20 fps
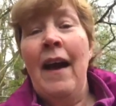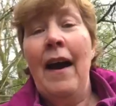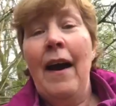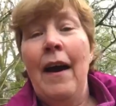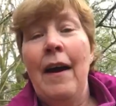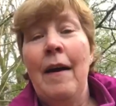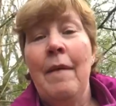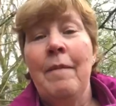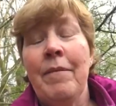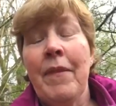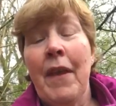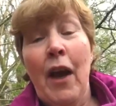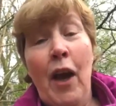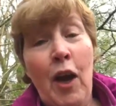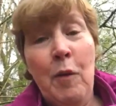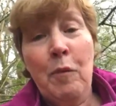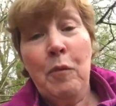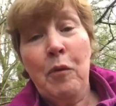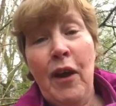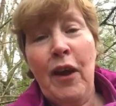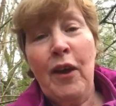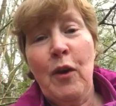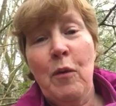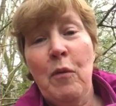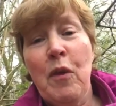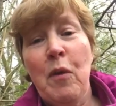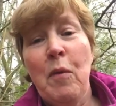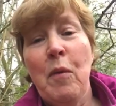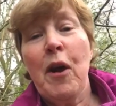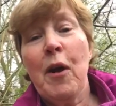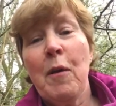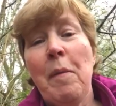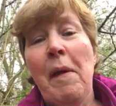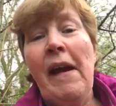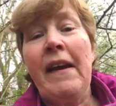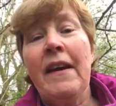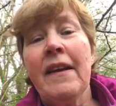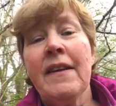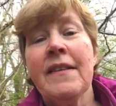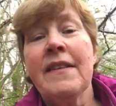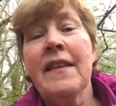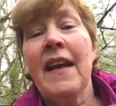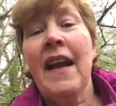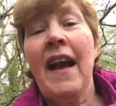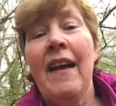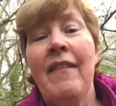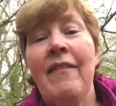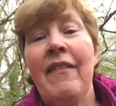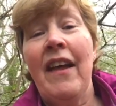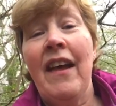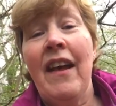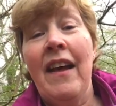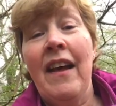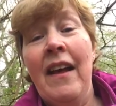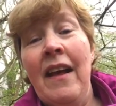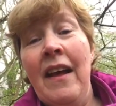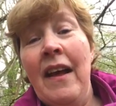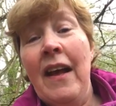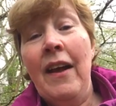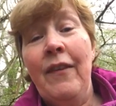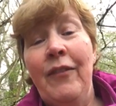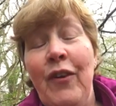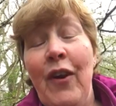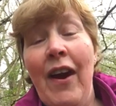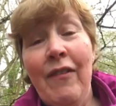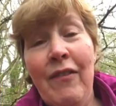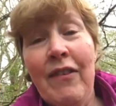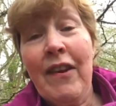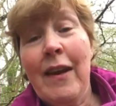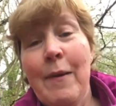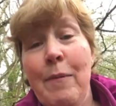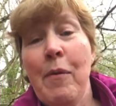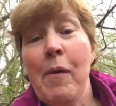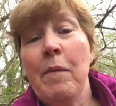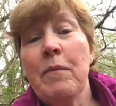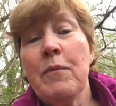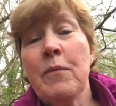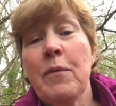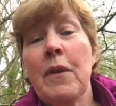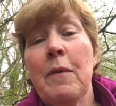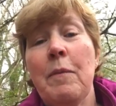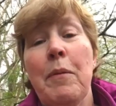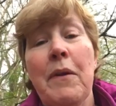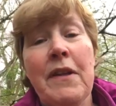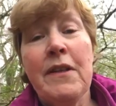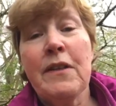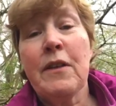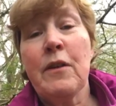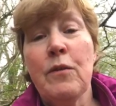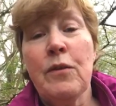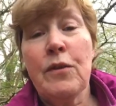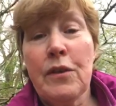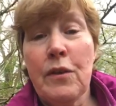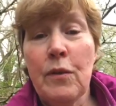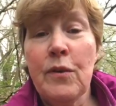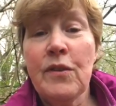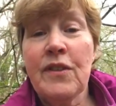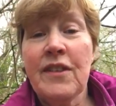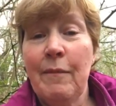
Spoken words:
I hope you're getting on with your work packs, and that if you're having any problems with them, please call school.